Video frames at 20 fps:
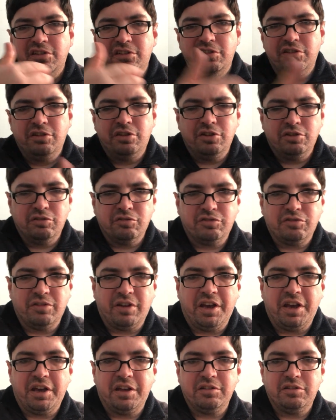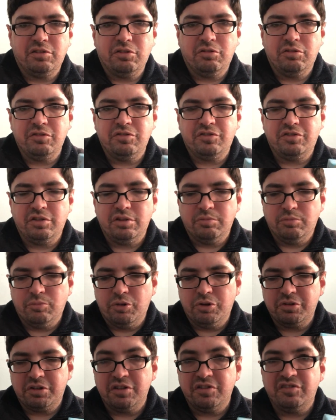You can also add cards to the
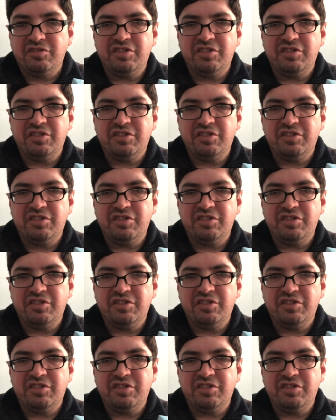market,